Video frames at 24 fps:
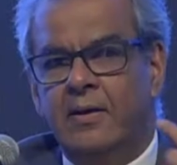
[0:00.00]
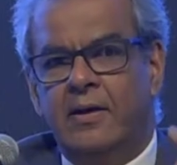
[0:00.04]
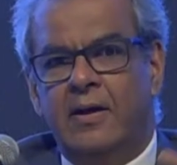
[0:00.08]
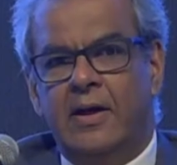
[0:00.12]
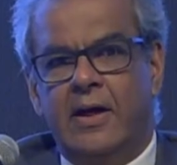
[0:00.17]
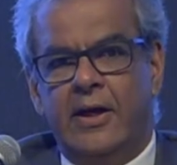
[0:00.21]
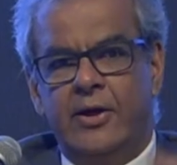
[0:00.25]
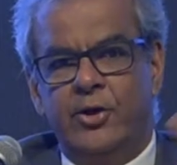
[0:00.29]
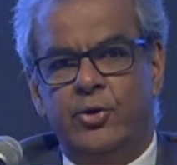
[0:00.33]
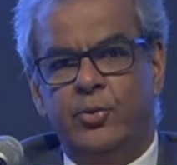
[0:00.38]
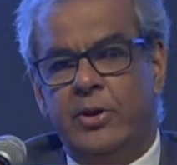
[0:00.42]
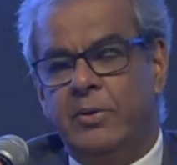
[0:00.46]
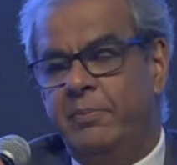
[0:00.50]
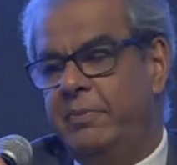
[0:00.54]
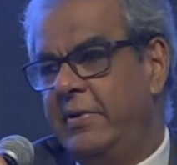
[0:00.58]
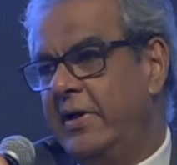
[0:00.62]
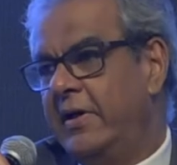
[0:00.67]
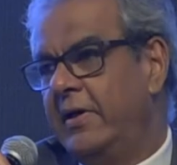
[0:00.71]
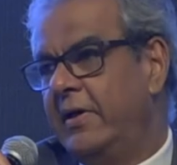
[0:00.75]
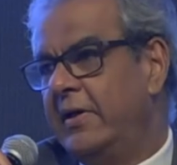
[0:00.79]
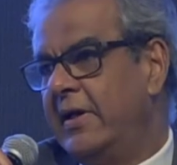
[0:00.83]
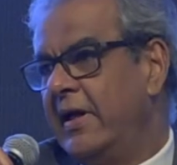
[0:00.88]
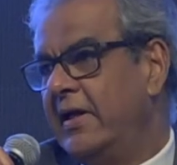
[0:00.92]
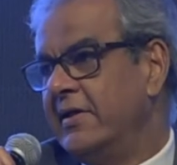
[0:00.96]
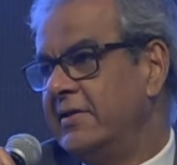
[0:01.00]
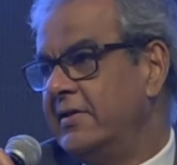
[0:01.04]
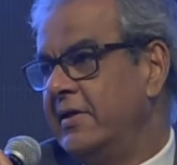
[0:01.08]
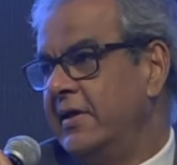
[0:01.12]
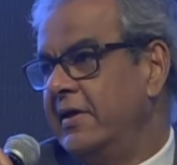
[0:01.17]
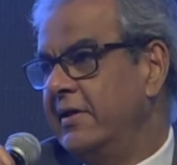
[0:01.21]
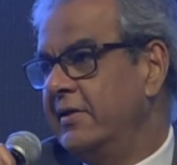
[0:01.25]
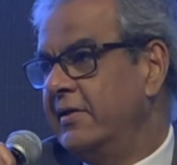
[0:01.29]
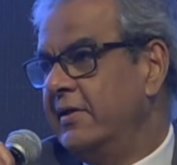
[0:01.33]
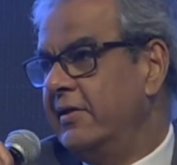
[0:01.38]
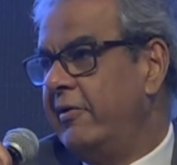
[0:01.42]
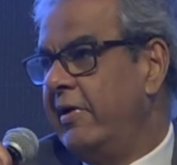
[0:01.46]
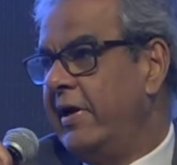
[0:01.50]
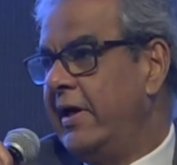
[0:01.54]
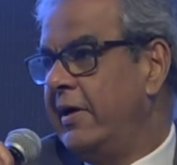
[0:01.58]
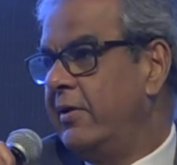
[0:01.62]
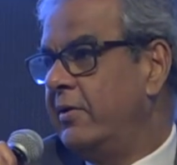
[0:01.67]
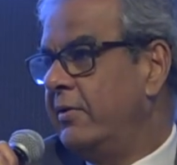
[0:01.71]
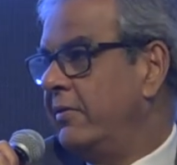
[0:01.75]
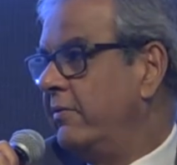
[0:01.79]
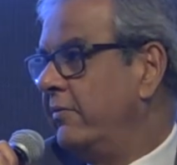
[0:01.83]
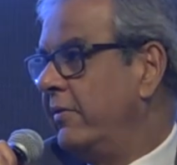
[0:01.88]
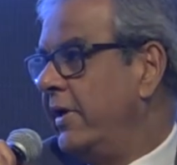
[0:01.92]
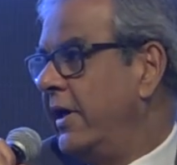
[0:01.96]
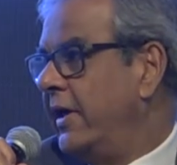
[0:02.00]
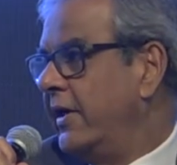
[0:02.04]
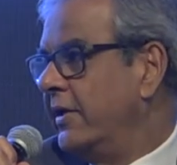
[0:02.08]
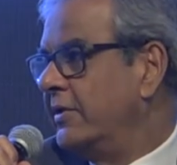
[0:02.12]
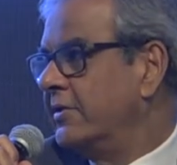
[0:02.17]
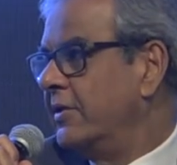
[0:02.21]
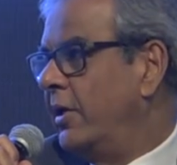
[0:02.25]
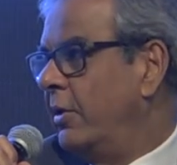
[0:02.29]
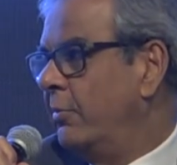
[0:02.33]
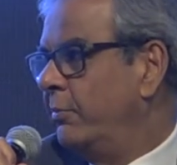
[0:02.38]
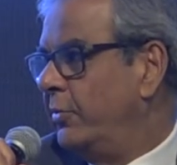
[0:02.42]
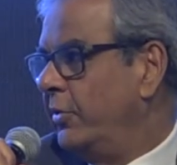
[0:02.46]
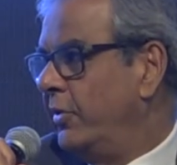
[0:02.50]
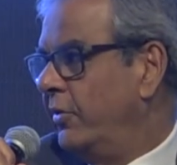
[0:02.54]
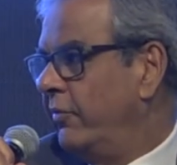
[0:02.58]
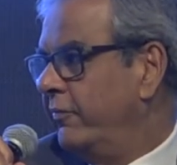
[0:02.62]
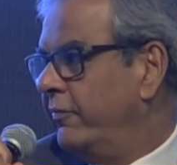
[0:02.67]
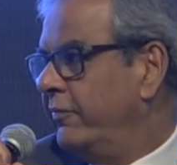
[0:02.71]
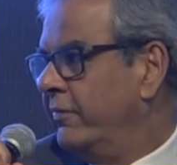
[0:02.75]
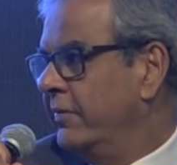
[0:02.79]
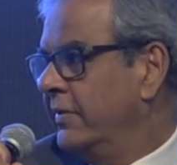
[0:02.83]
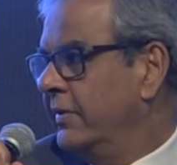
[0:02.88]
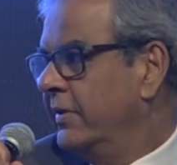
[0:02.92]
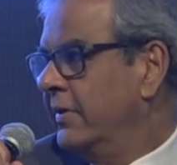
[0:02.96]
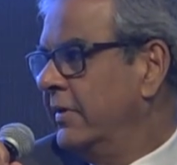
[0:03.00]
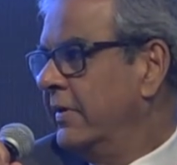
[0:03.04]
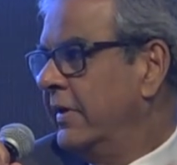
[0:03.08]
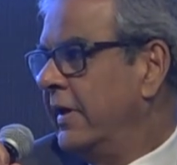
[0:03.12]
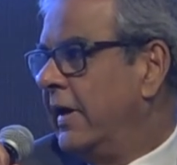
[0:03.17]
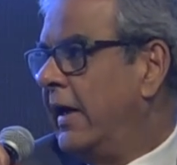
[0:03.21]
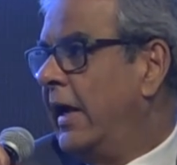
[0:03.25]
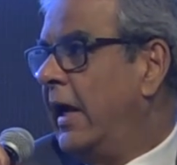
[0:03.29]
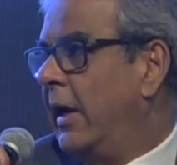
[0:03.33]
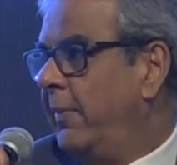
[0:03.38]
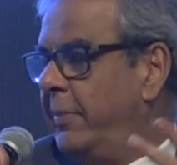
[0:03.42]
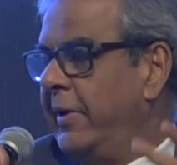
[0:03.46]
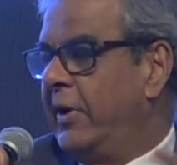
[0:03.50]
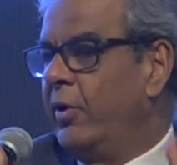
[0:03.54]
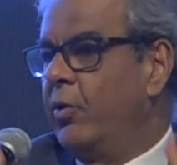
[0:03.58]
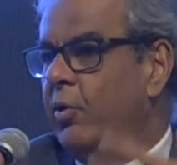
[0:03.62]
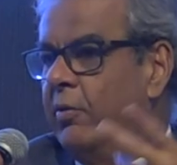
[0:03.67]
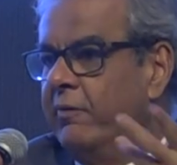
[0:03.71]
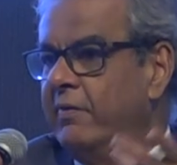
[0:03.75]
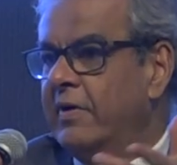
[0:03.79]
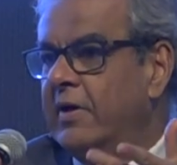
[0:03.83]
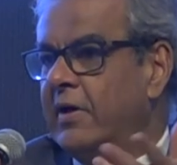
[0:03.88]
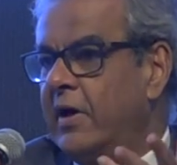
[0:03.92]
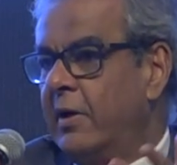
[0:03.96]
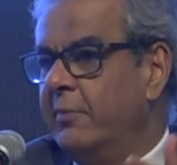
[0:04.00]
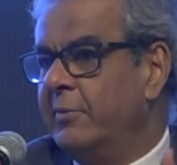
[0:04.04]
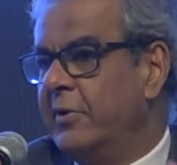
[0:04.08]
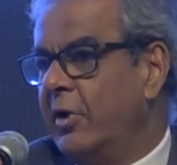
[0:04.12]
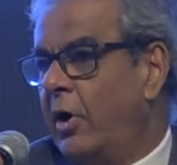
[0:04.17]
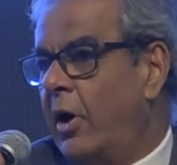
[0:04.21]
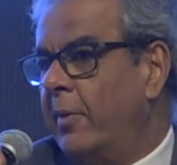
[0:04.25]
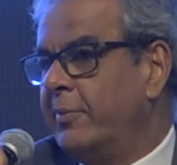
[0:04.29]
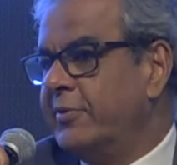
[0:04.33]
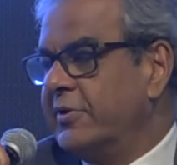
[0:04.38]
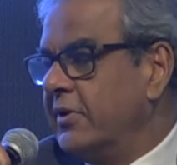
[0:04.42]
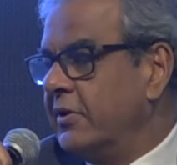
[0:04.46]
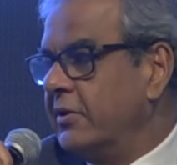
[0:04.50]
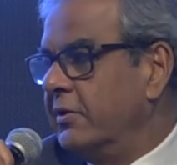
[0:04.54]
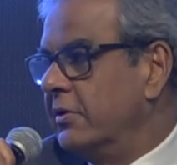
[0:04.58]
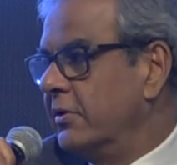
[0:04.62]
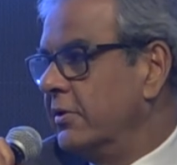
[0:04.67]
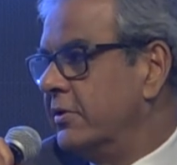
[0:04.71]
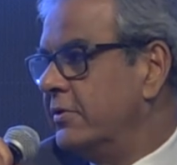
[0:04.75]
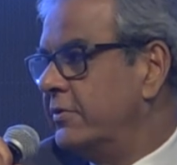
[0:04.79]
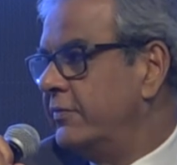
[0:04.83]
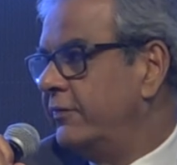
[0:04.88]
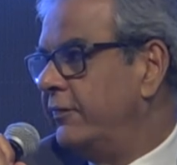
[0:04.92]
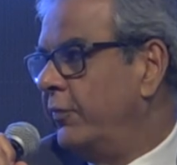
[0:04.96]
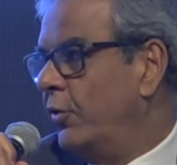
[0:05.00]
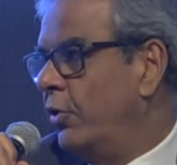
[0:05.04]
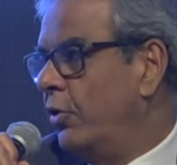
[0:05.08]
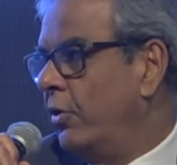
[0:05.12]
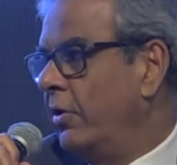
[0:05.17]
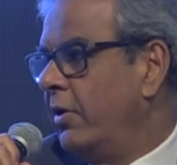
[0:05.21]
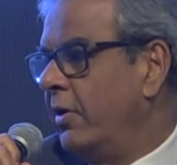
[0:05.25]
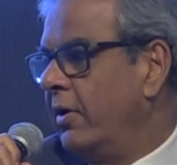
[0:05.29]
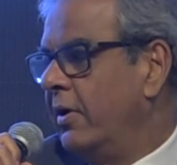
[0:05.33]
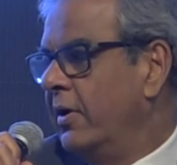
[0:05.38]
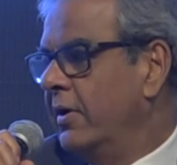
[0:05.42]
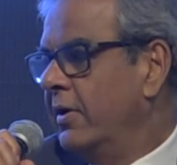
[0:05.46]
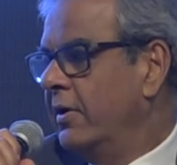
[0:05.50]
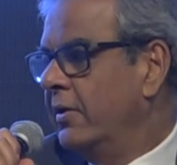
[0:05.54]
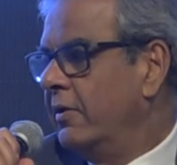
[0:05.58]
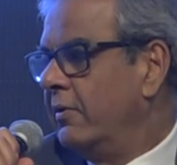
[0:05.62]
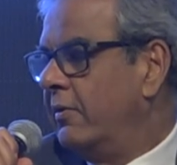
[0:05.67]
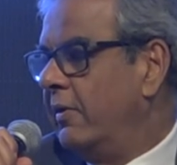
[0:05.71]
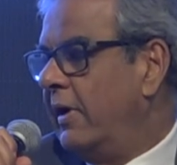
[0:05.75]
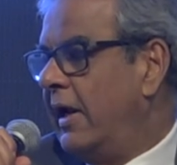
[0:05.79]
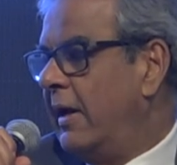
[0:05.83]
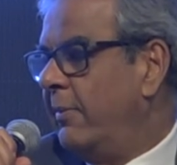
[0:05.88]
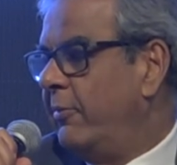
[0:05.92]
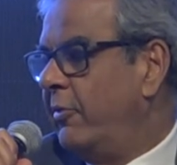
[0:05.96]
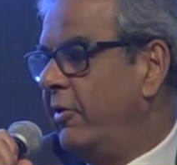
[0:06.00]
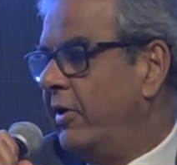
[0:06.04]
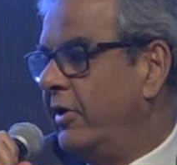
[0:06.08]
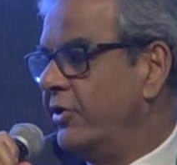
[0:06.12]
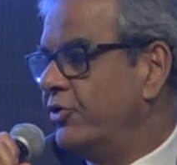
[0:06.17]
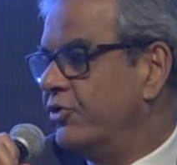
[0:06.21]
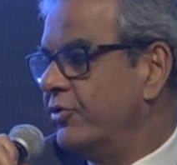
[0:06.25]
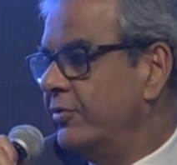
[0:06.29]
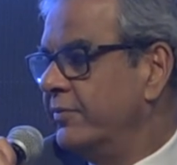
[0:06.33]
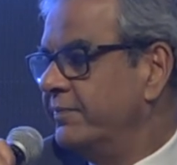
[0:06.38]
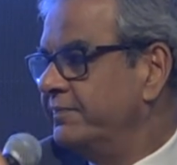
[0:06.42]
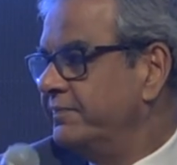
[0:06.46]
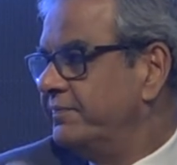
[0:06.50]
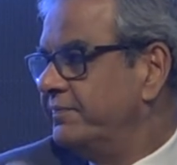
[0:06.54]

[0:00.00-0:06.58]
and doing beta testing is a great example of helping overcome the obstacles for collaboration.